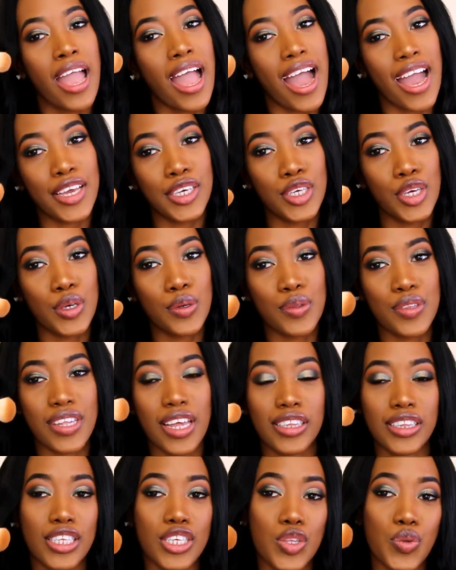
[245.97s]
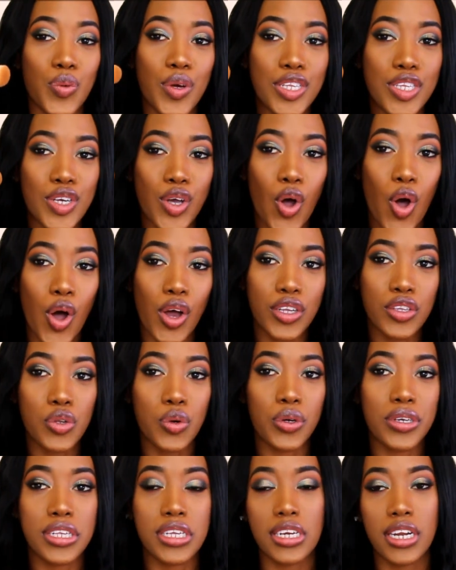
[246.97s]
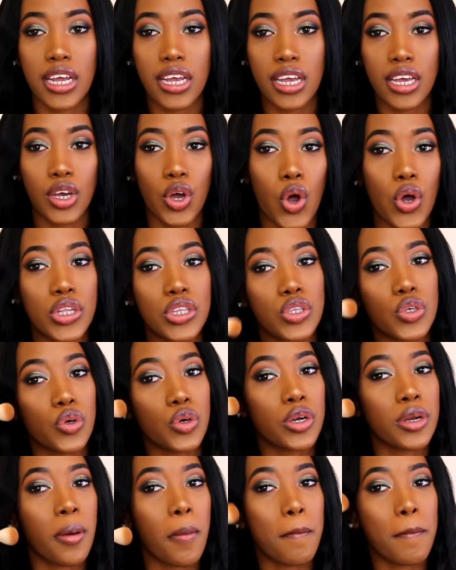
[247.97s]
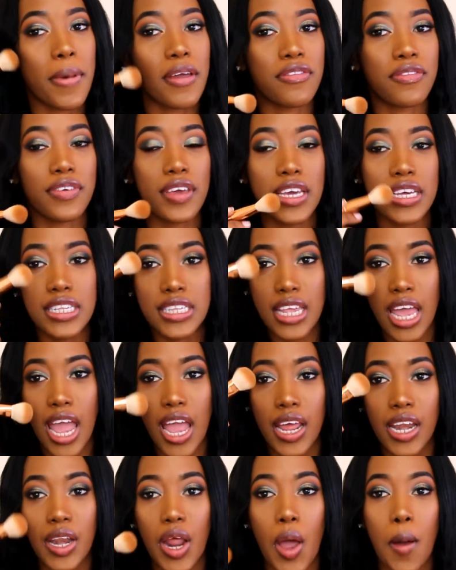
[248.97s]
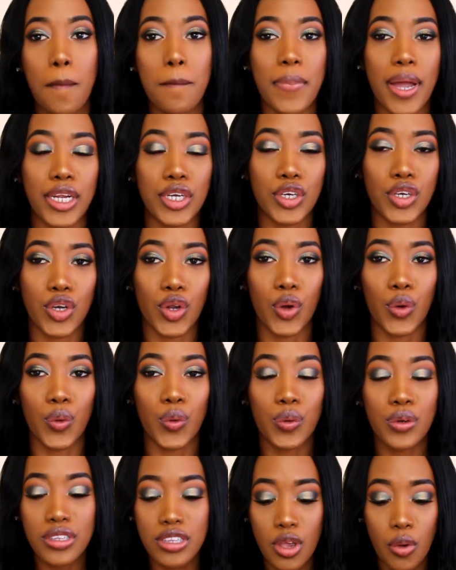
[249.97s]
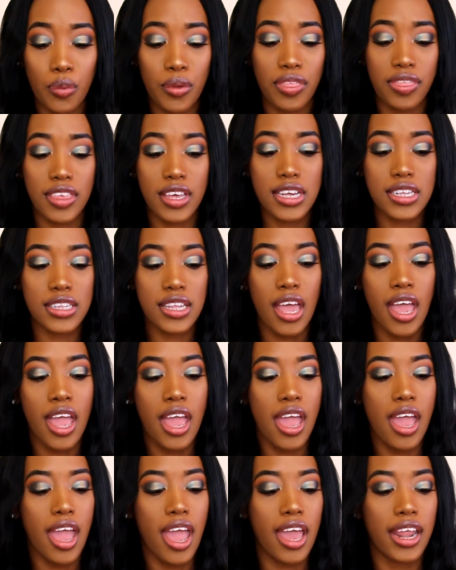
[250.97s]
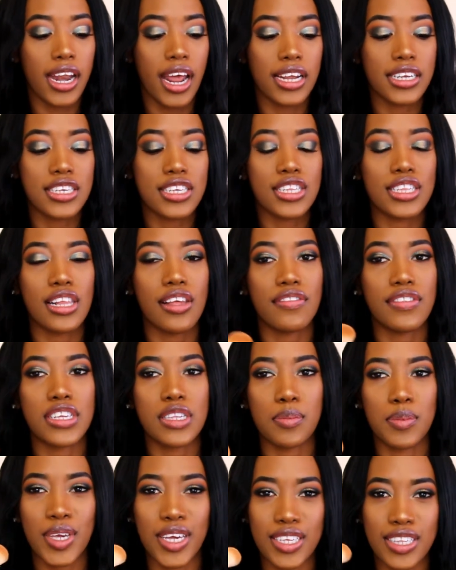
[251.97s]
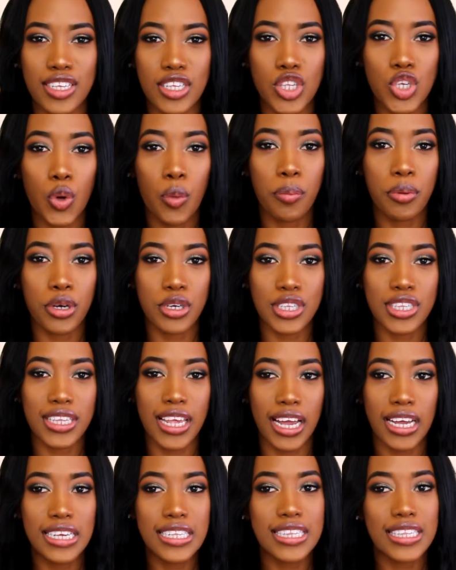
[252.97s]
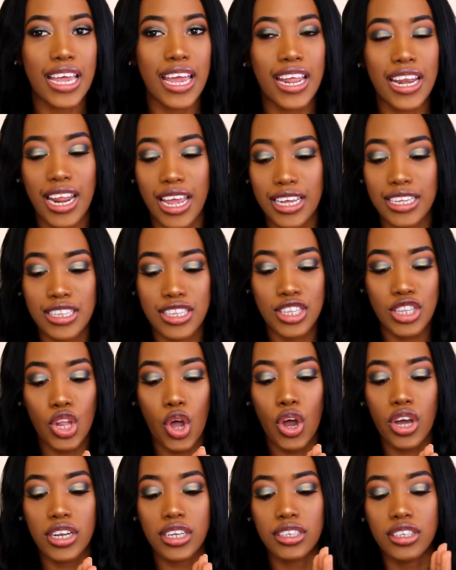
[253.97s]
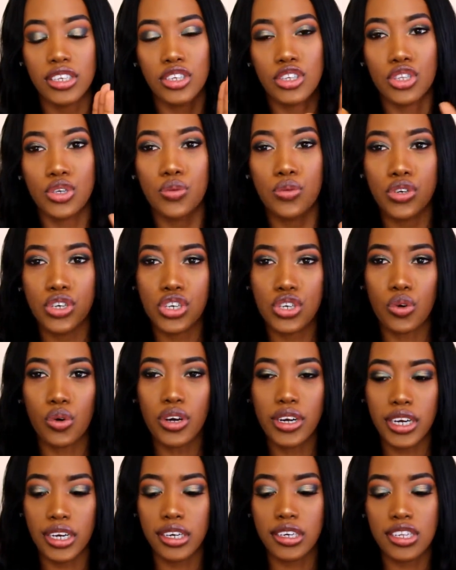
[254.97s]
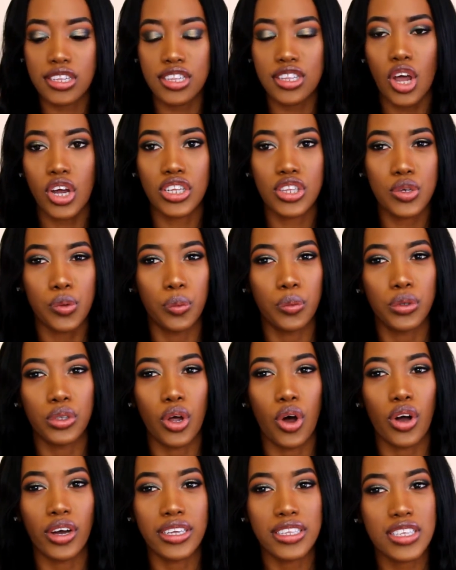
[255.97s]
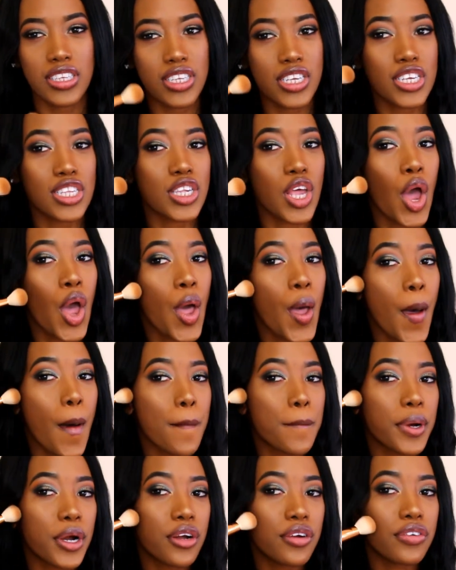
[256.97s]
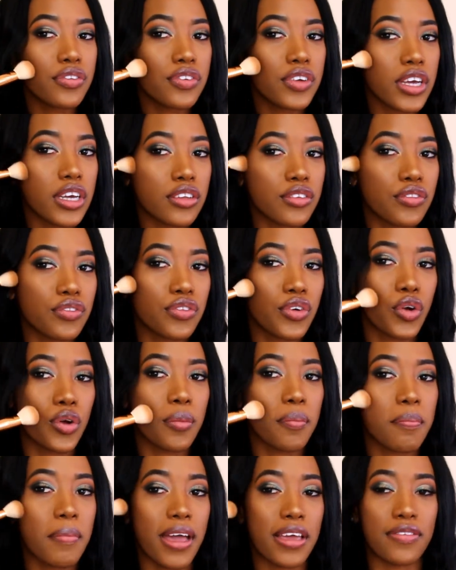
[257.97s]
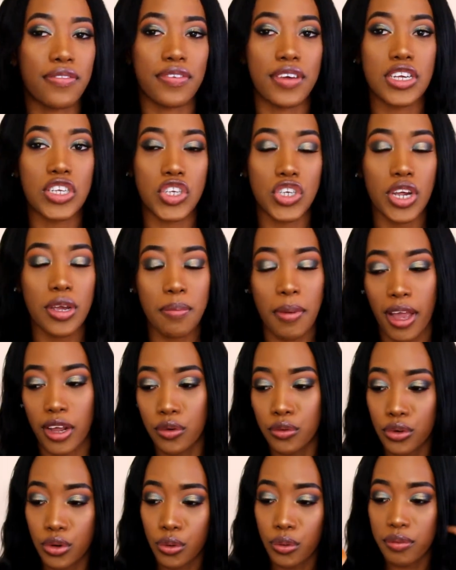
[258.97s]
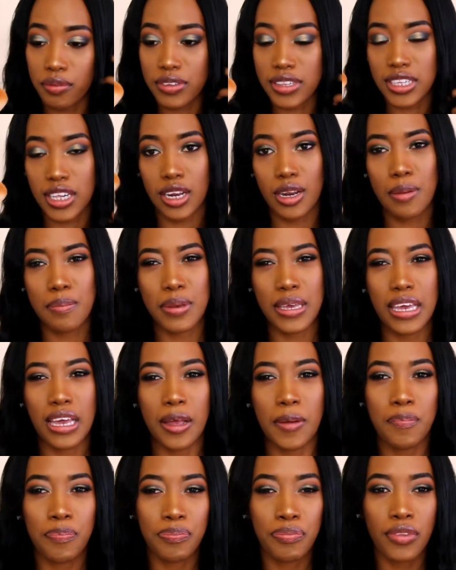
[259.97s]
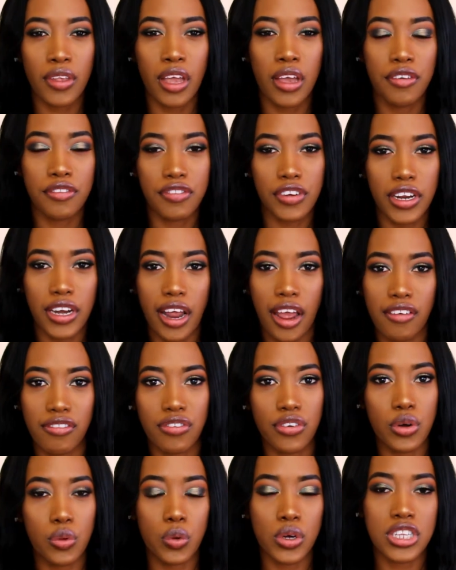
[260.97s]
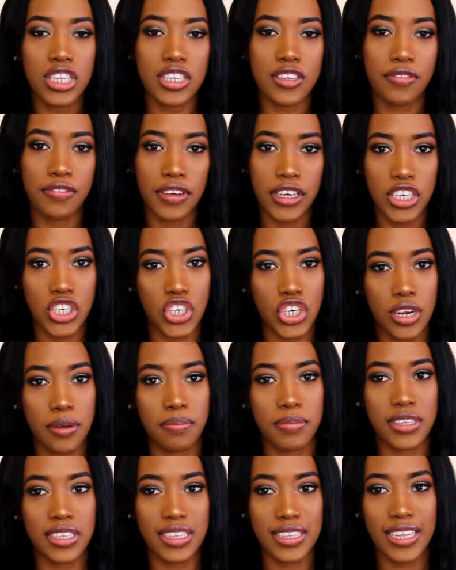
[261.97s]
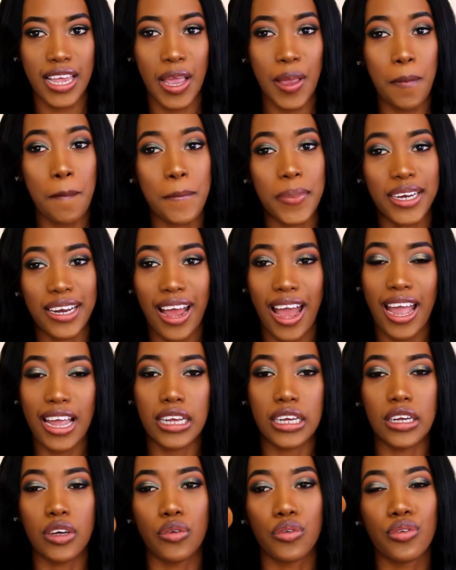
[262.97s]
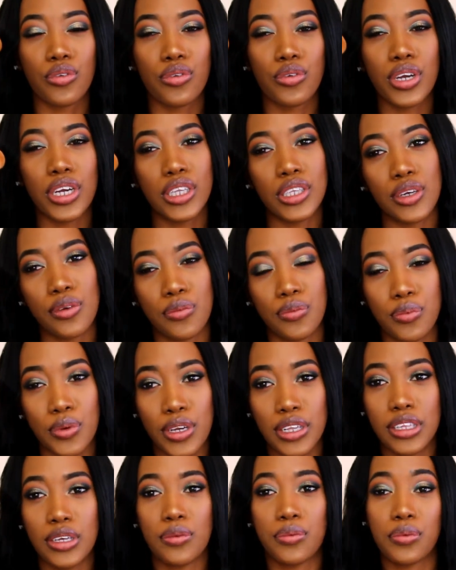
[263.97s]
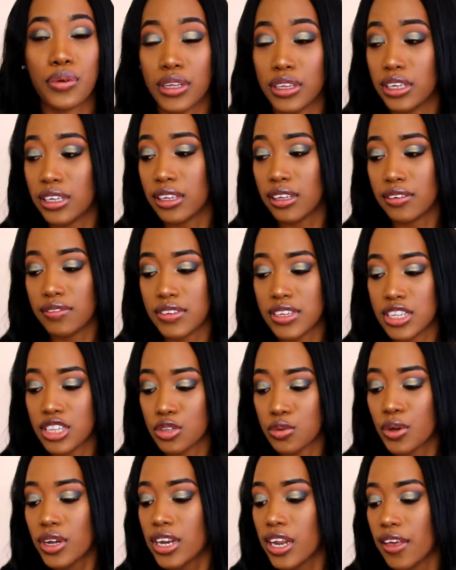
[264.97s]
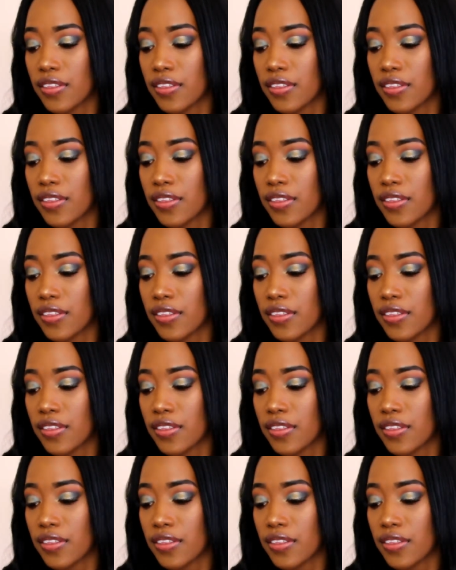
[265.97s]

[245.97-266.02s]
I used this one to contour today. I contoured my face and my nose with this, and I just love this because it's so precise and it's not too short and it's not too long. It's just perfect for my face shape. I don't know if it's gonna fit everyone's face shape the same, but I really love this one.